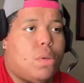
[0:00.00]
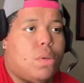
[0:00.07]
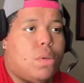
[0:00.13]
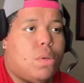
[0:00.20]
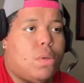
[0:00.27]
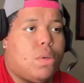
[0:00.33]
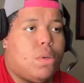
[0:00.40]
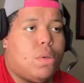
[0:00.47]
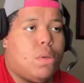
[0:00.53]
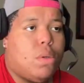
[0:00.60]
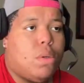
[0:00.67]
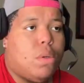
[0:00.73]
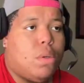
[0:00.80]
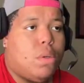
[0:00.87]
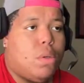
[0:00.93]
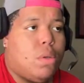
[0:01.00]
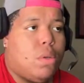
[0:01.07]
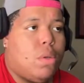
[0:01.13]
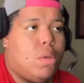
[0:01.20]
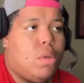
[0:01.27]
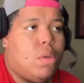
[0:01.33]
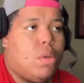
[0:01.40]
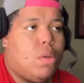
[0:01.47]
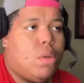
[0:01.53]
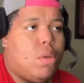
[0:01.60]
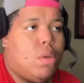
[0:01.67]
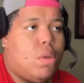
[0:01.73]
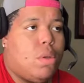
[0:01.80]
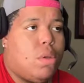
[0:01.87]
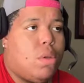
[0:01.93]

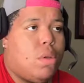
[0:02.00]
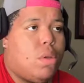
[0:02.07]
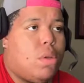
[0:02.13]
Nobody speaks.